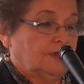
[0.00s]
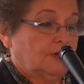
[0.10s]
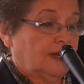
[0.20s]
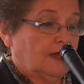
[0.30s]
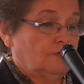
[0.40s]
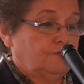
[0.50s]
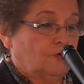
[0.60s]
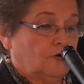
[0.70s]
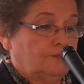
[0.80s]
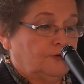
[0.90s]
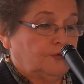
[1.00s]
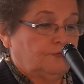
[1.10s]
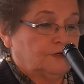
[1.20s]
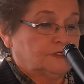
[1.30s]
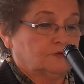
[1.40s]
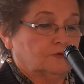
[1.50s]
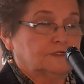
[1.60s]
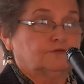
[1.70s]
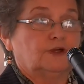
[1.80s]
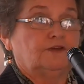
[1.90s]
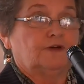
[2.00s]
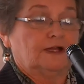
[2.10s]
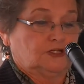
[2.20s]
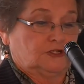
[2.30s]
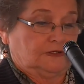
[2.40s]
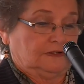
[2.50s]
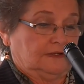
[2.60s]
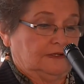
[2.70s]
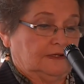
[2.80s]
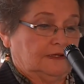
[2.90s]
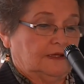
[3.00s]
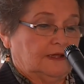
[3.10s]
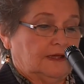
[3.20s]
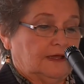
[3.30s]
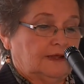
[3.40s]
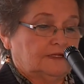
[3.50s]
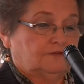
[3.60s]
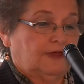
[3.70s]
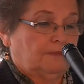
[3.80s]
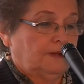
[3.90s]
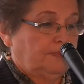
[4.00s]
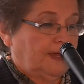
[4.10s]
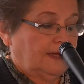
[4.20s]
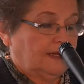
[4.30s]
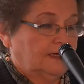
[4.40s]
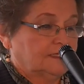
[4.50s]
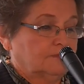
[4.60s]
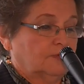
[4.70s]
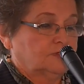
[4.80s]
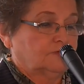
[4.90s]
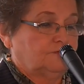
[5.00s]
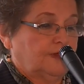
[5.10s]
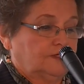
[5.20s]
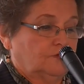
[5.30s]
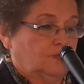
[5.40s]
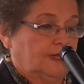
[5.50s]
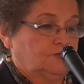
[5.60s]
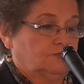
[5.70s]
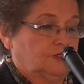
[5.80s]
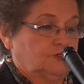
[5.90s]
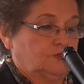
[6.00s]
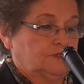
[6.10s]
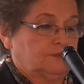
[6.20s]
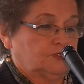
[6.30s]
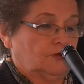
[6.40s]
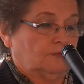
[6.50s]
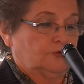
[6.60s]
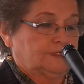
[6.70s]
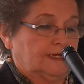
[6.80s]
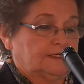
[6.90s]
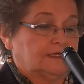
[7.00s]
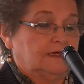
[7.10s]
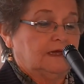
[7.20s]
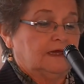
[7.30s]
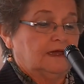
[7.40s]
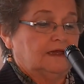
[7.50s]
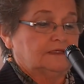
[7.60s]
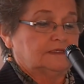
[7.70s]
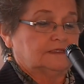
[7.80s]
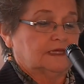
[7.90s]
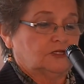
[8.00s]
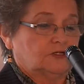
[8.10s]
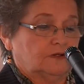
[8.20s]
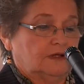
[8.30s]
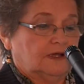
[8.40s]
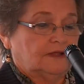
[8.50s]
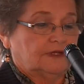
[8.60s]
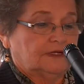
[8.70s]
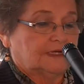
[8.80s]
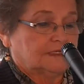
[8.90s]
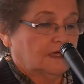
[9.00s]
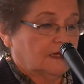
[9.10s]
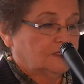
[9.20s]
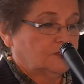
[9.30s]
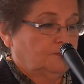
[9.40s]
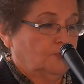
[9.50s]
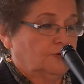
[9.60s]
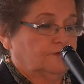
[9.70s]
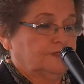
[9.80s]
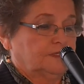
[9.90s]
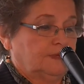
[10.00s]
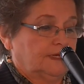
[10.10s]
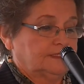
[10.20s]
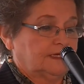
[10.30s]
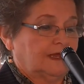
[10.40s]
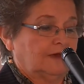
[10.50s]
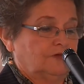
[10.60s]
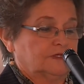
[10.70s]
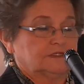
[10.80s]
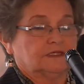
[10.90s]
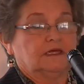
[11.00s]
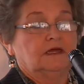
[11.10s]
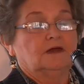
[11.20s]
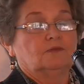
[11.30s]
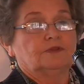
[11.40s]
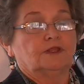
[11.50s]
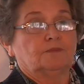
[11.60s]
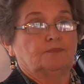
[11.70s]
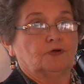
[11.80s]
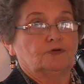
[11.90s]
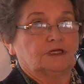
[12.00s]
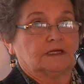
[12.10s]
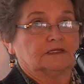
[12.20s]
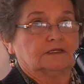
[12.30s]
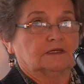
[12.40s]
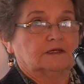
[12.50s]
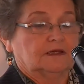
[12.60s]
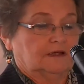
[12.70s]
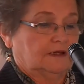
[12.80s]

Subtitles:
There are now 4 midwifery schools fully functional. And as family planning is the most effective way to reduce maternal mortality, it is essential that it has high support, visibility, and advocacy within the project.